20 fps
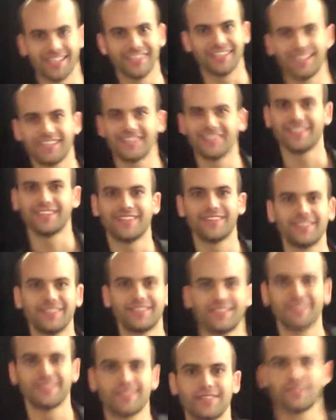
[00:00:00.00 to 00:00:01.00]
And your music
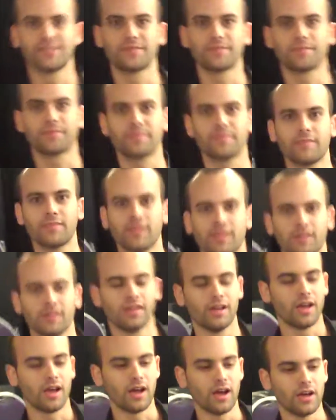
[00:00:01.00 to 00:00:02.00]
specialty
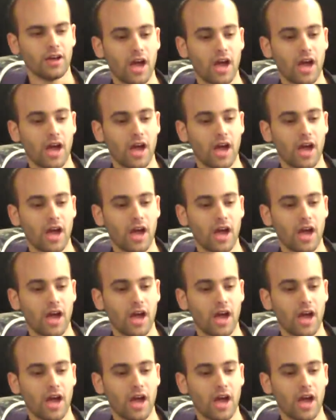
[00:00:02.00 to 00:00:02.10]
is?